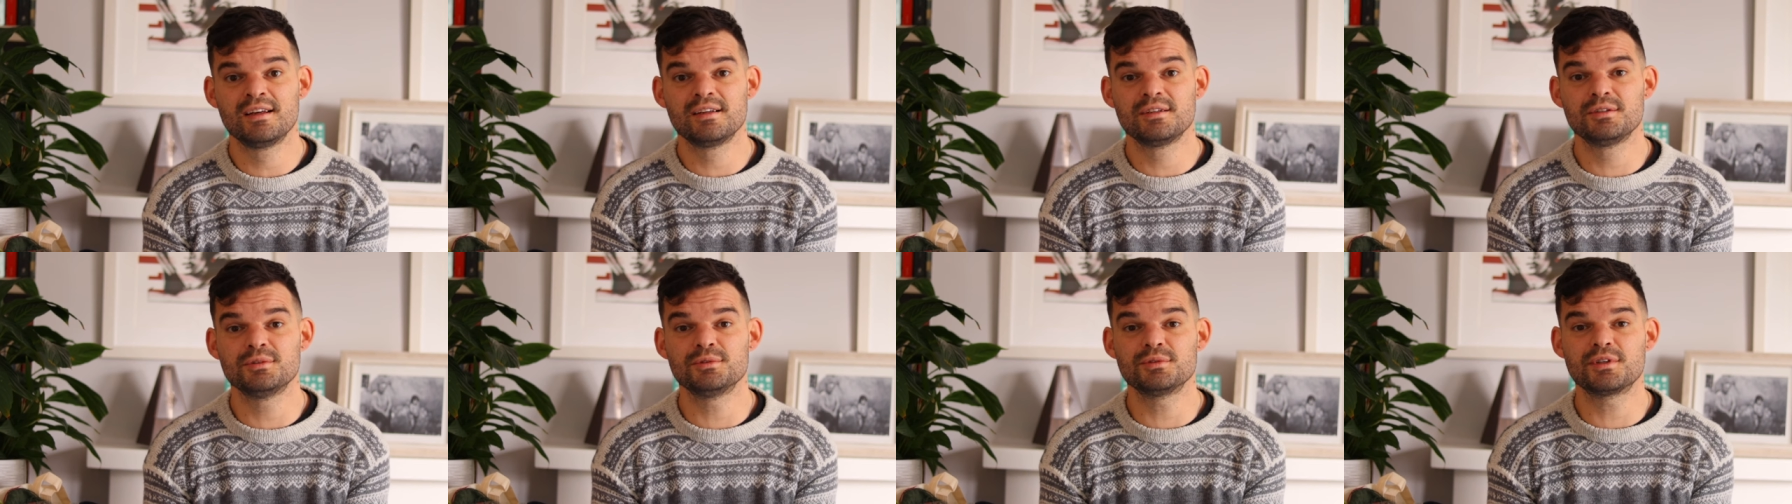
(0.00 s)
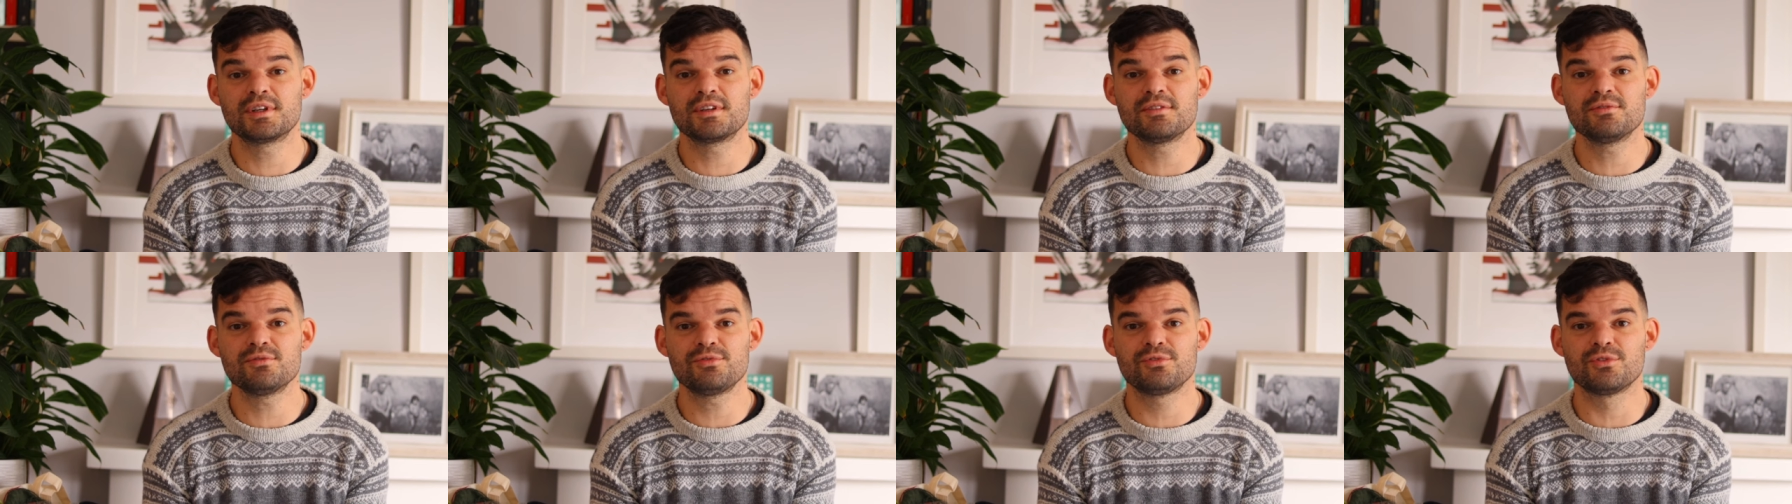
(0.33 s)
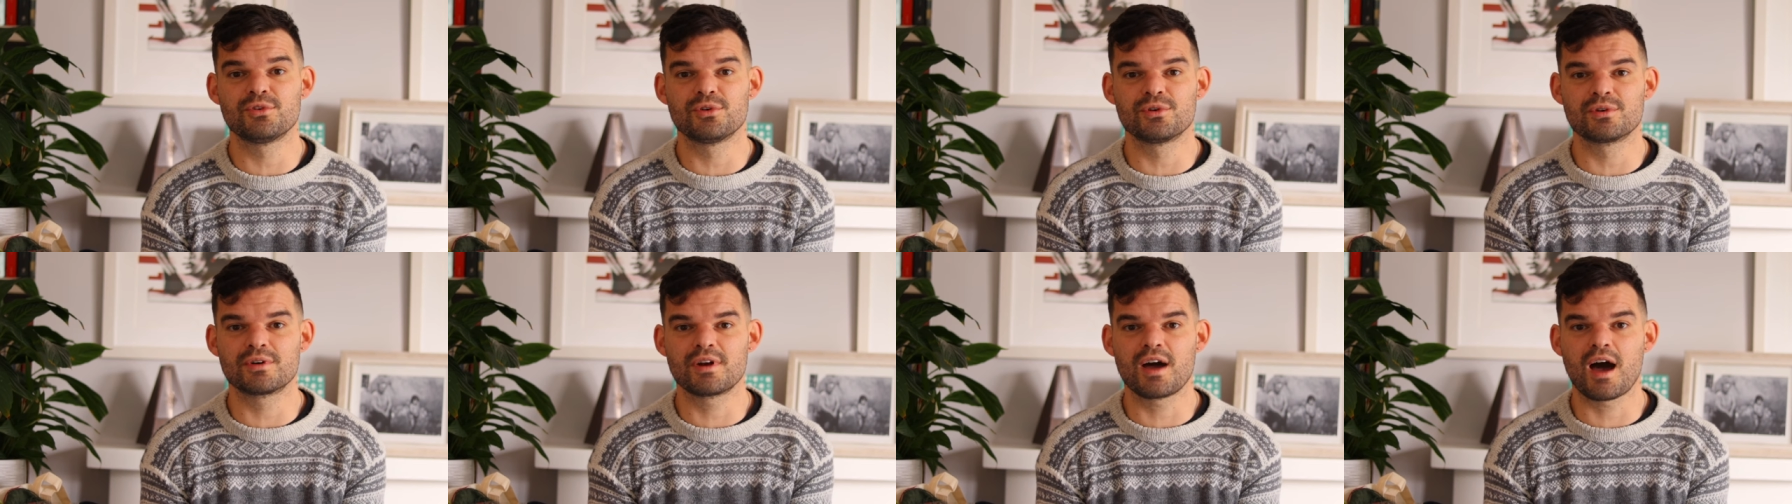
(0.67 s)
looking
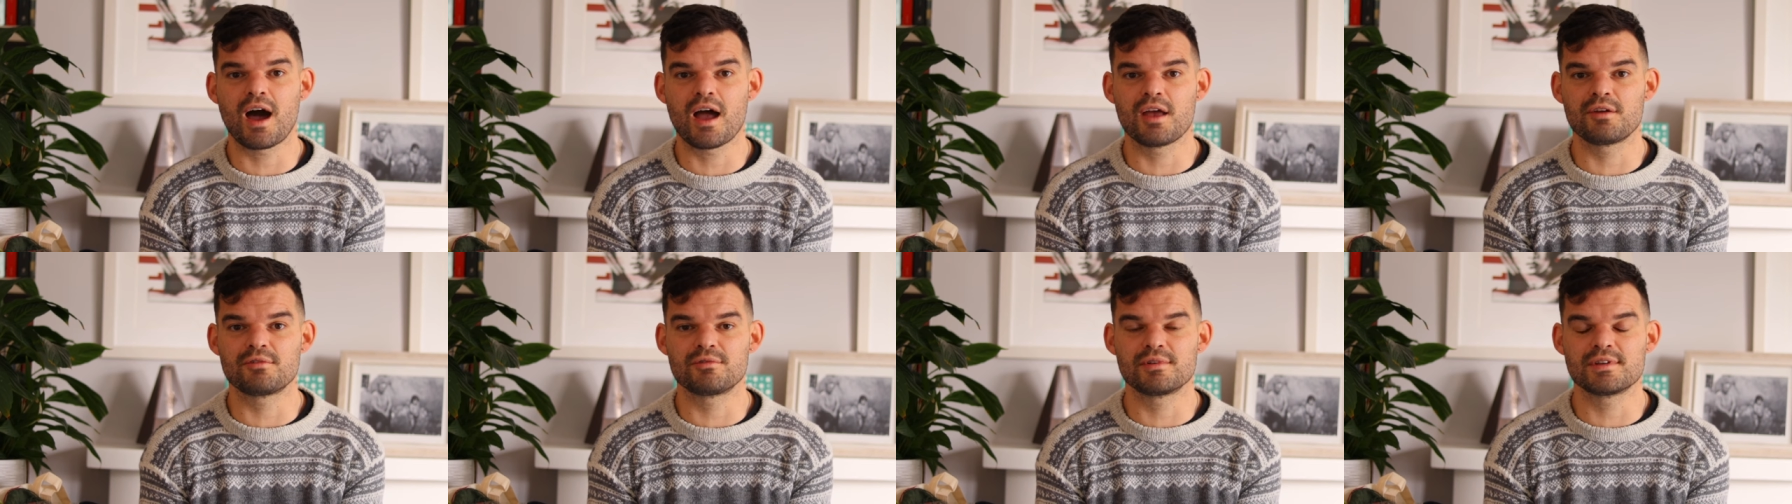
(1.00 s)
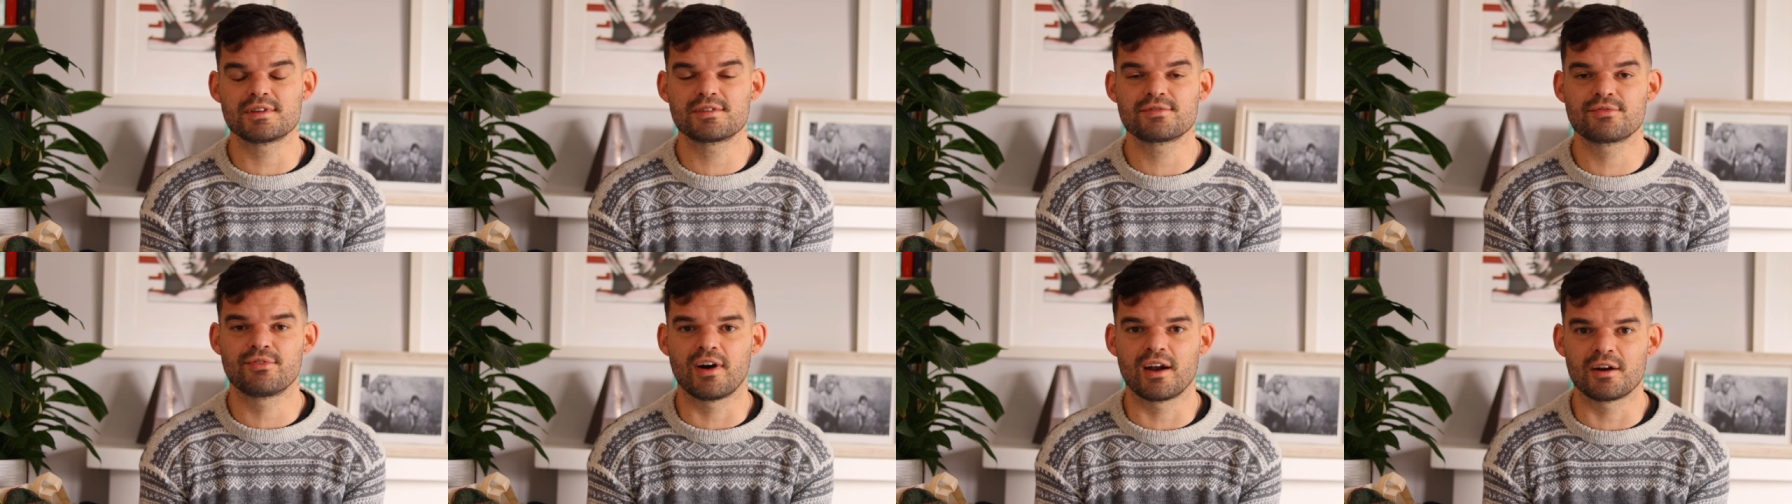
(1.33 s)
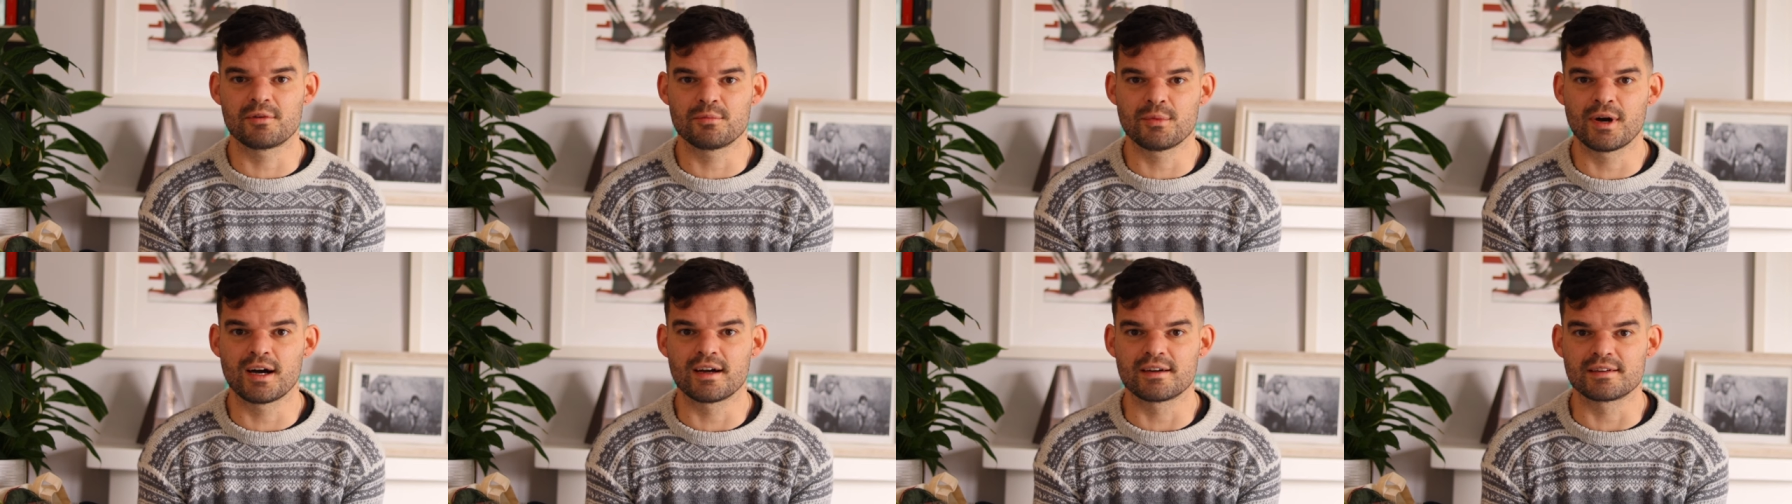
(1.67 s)
for Irish
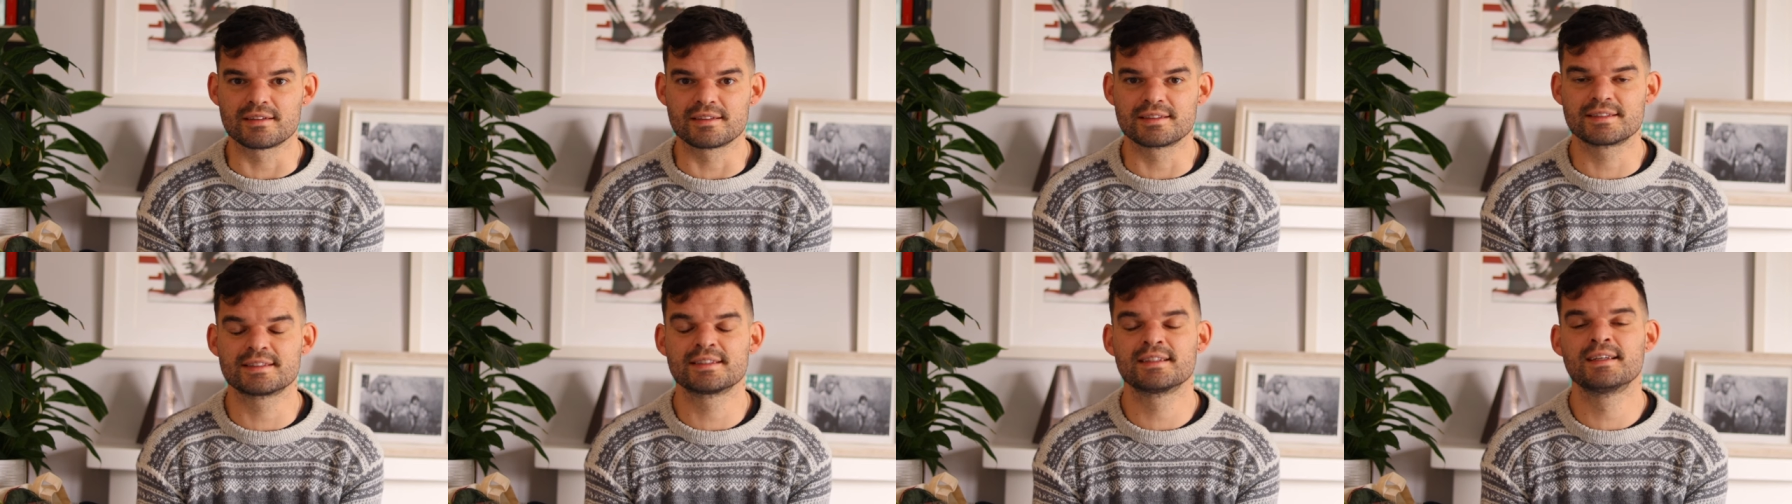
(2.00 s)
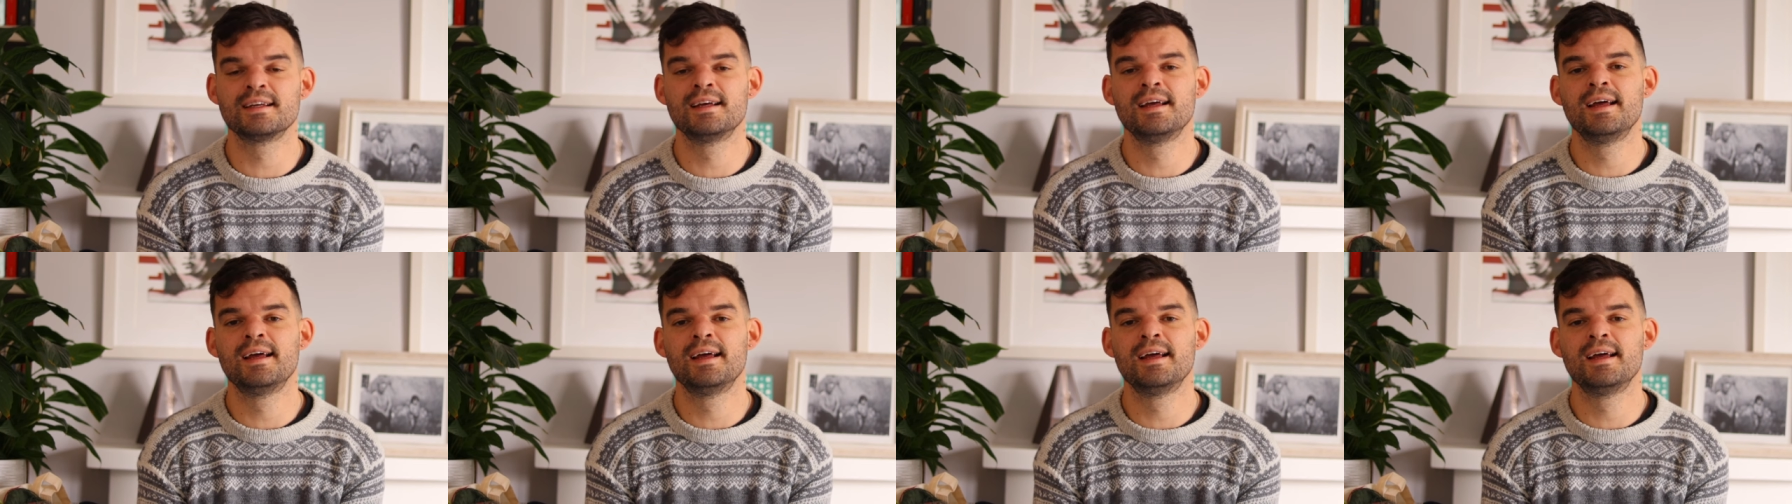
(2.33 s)
farm art.